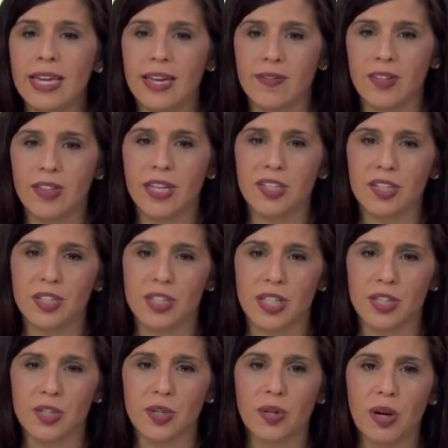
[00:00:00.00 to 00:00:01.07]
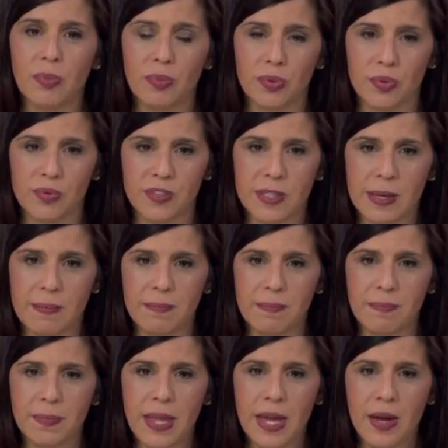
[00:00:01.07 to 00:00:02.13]
if the legislature approves them.
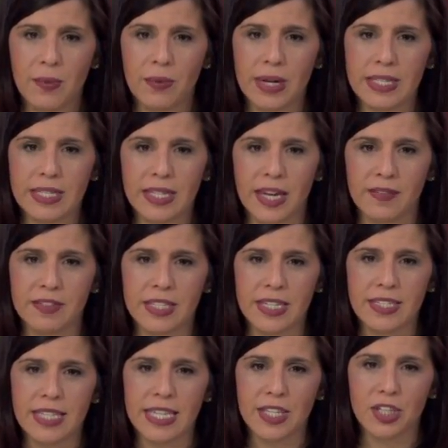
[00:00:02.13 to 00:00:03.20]
Right to Life says the